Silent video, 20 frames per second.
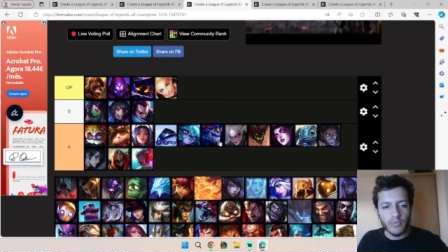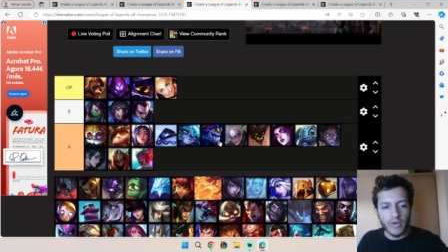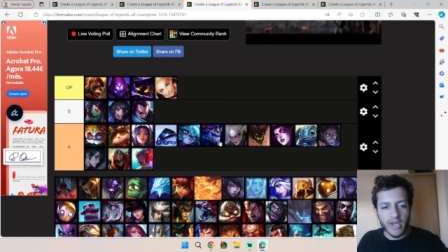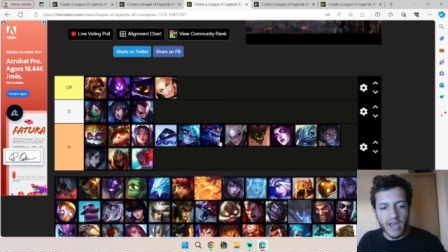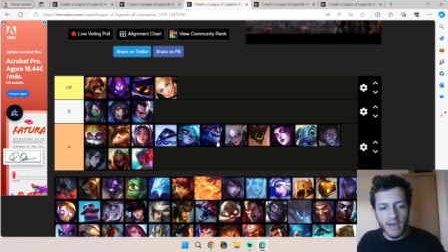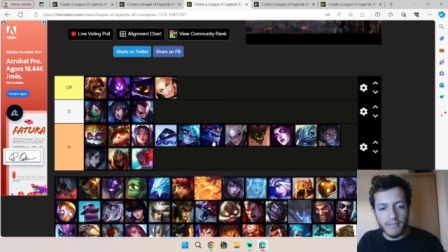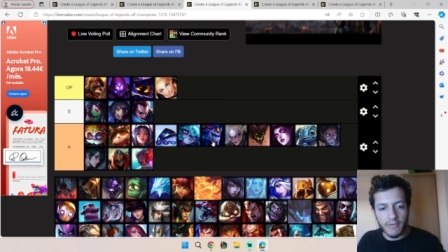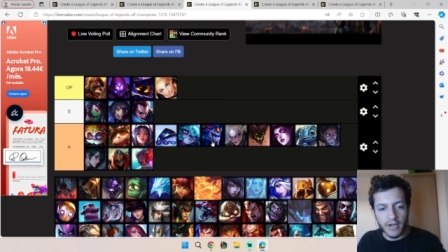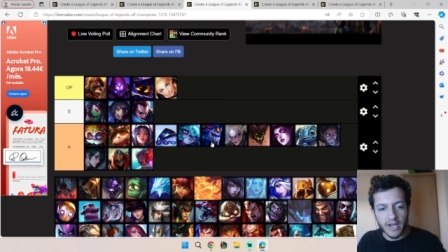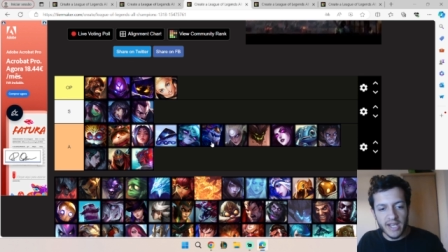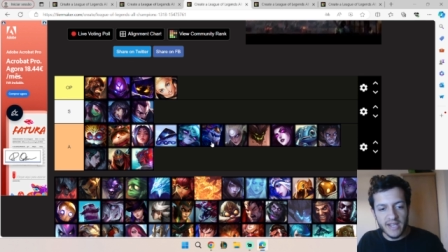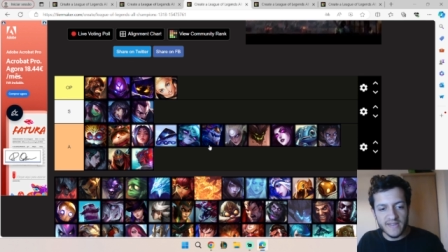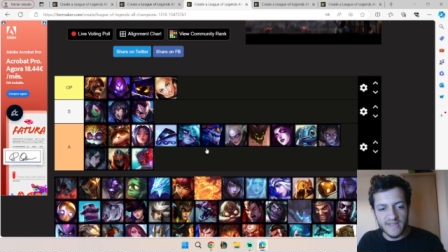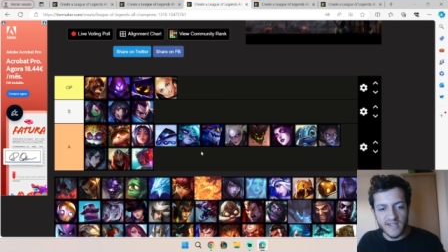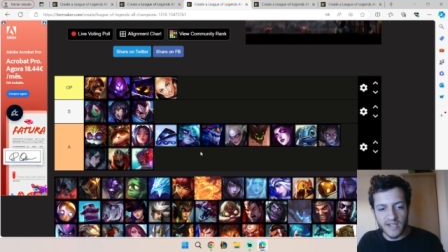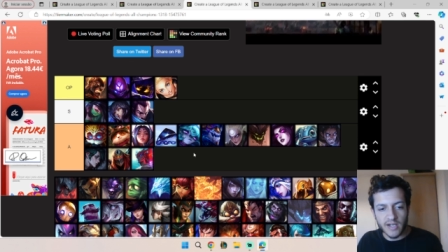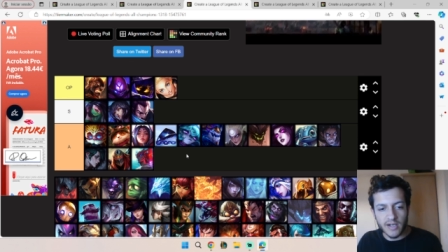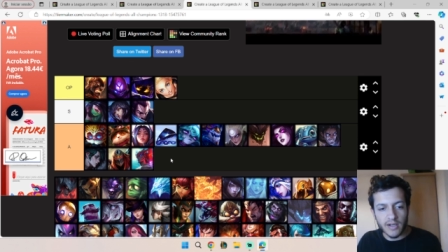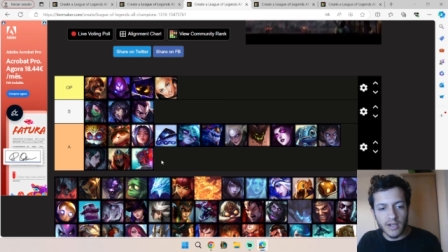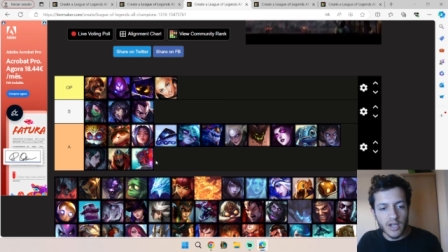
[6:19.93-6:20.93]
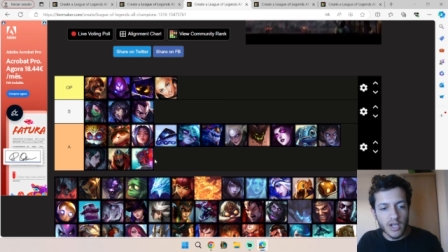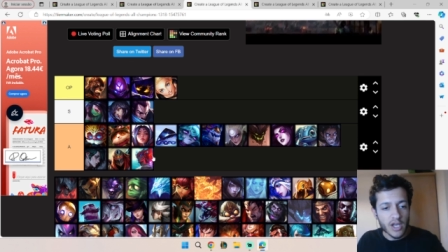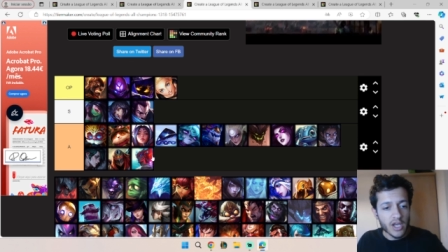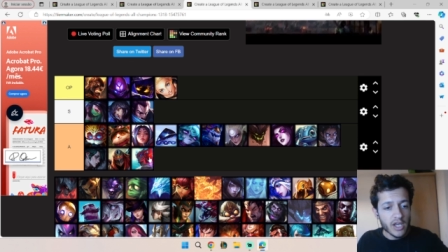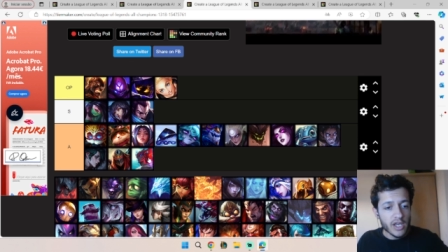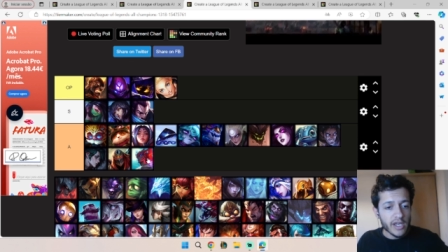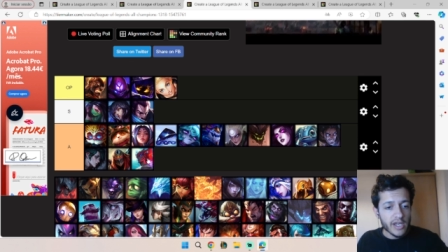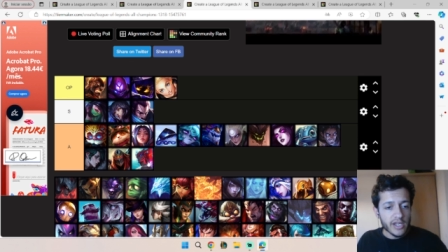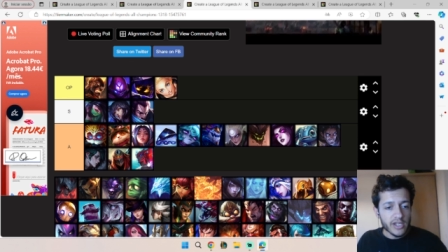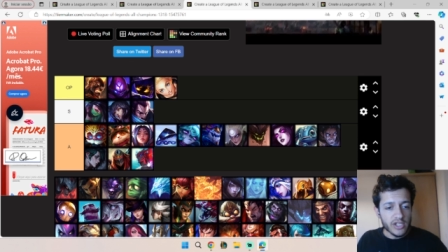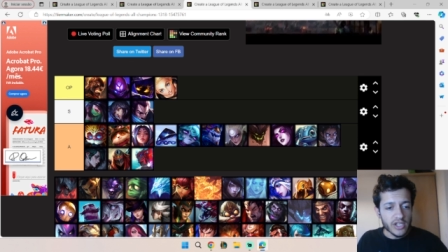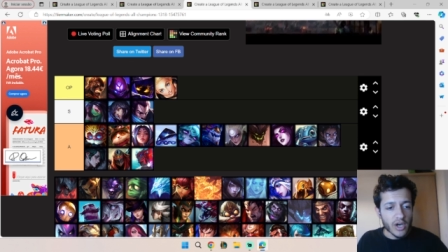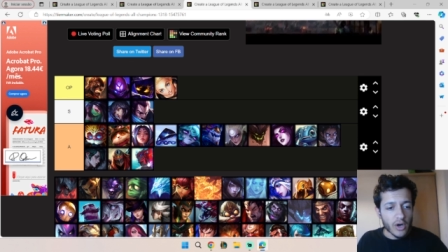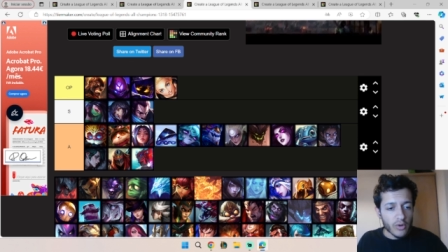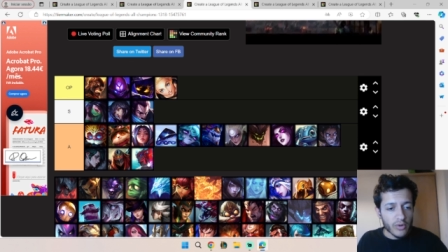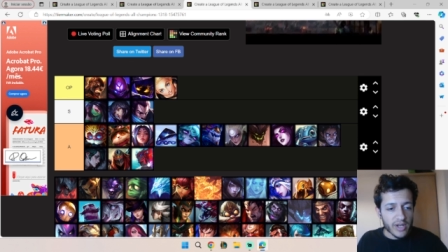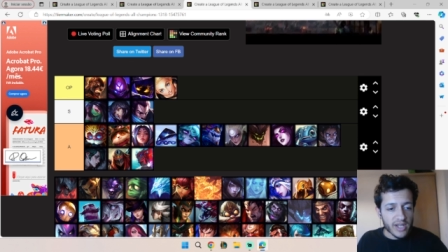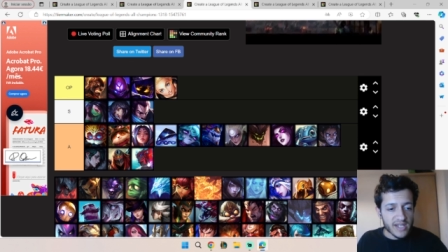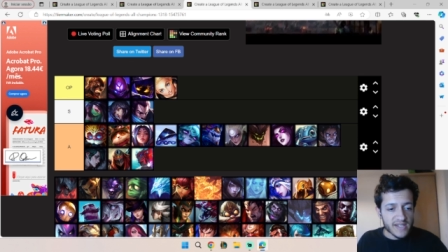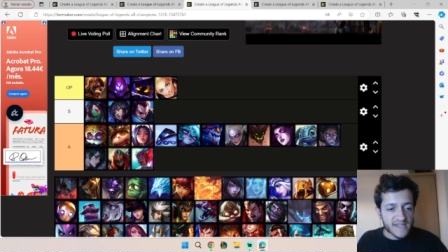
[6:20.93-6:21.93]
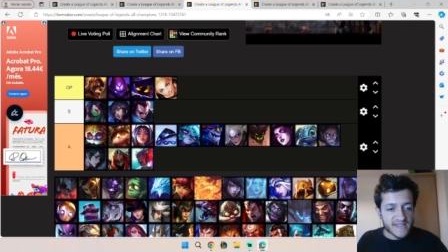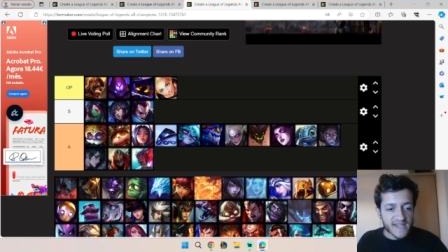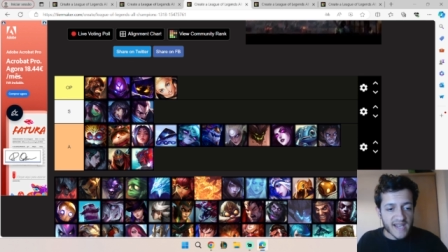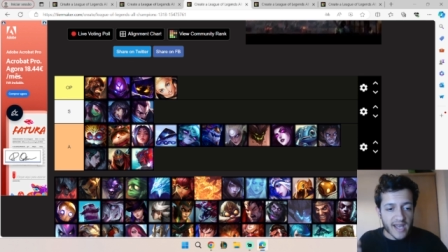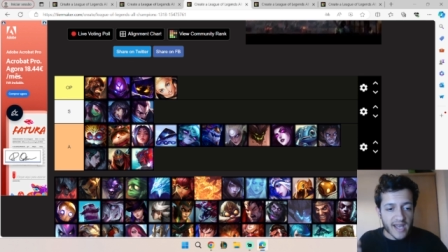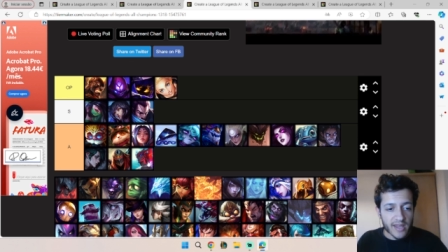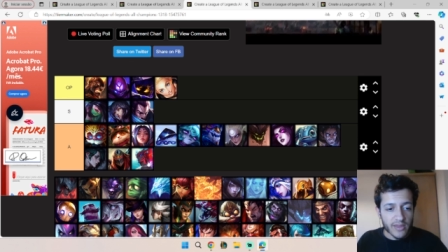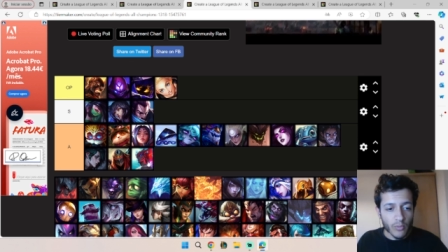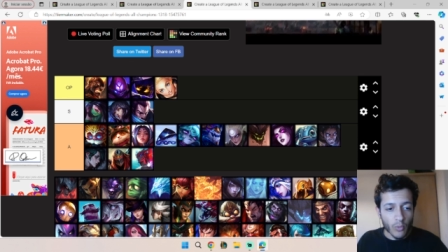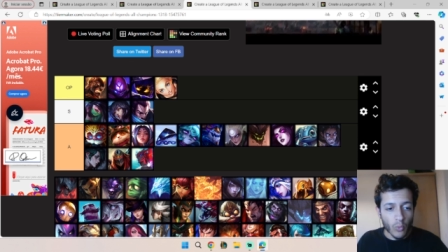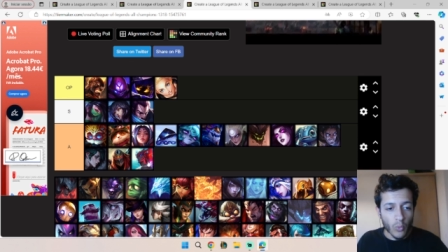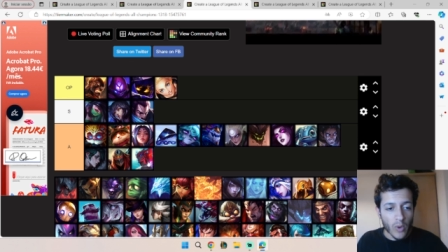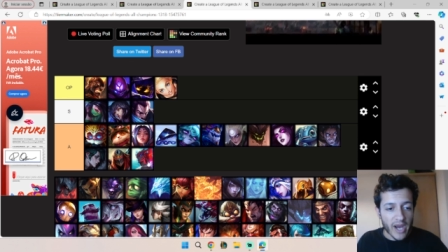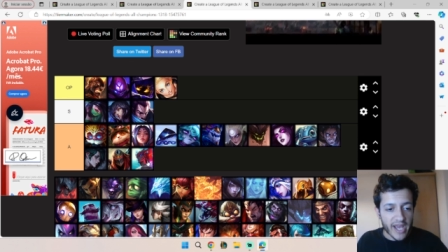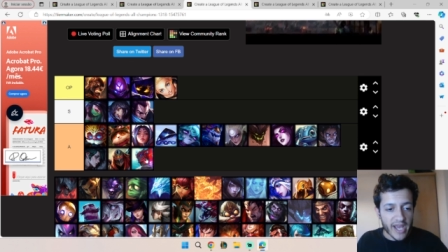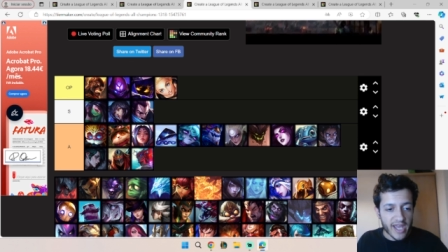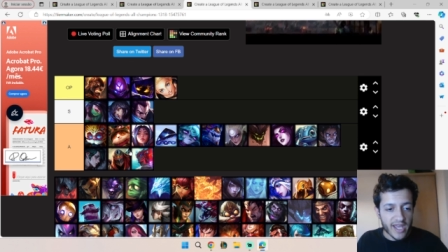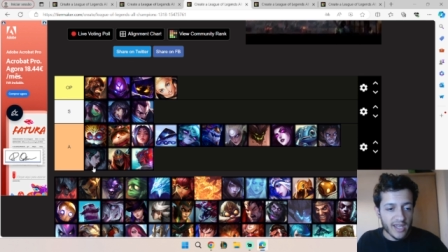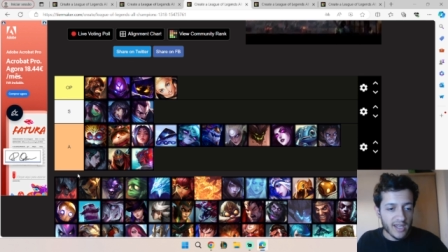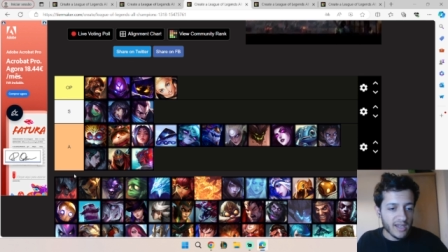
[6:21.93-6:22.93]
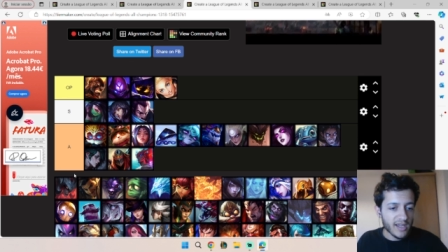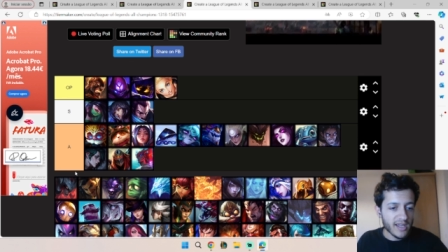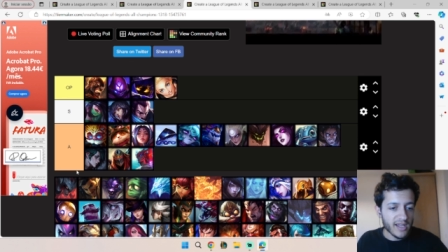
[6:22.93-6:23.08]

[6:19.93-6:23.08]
we have on 8 here Yone, Zed, Wei.